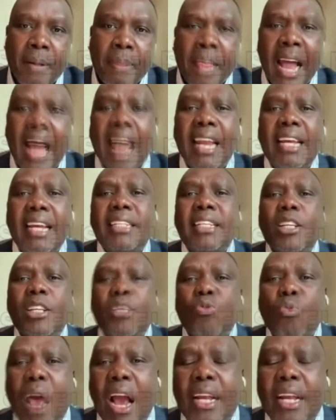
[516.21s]
And this is
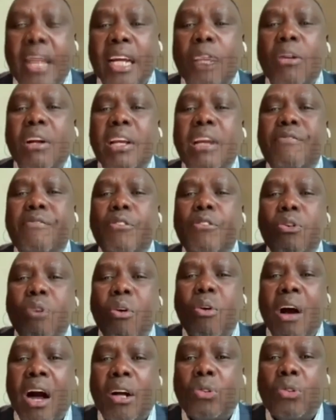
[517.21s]
why they don't even know
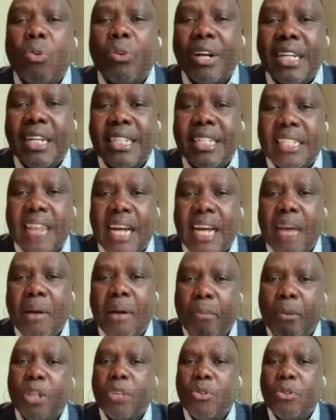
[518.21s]
how to register a
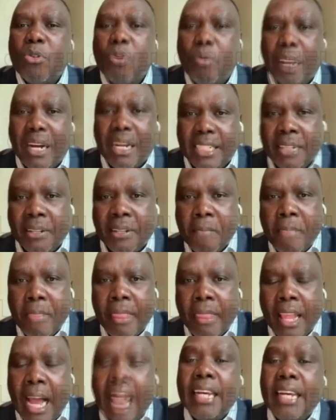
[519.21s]
political party.
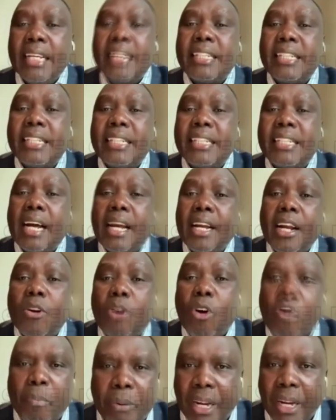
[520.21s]
And they started
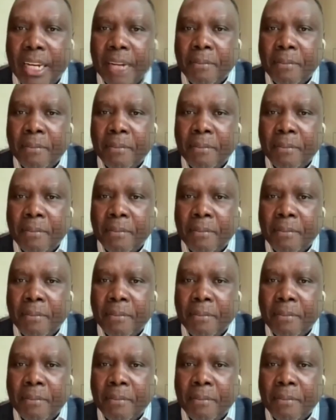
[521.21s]
complaining.